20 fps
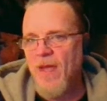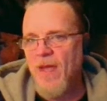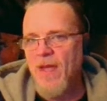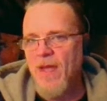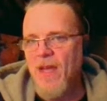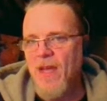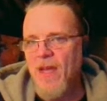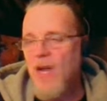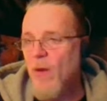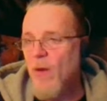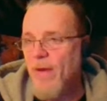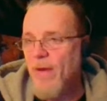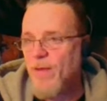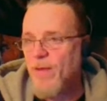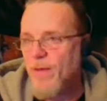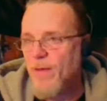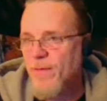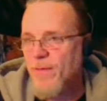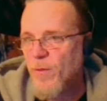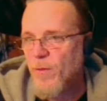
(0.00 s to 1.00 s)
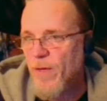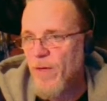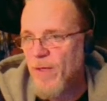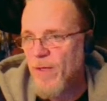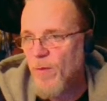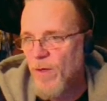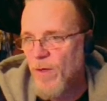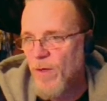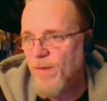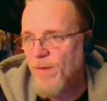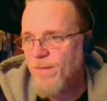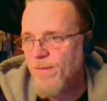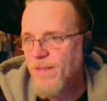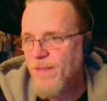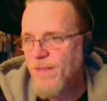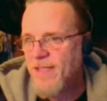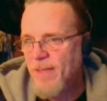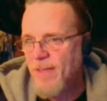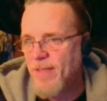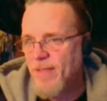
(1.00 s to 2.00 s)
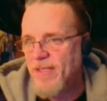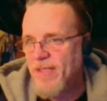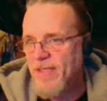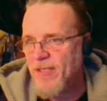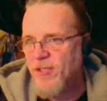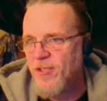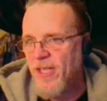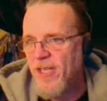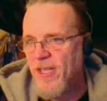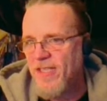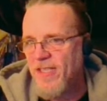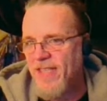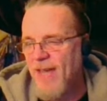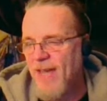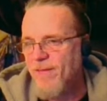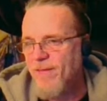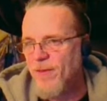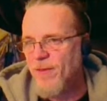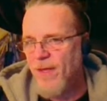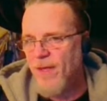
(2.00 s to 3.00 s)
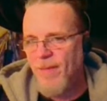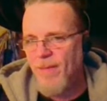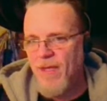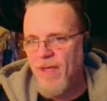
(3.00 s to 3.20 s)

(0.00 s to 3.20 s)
However, if the werewolf, attempting to chase after him,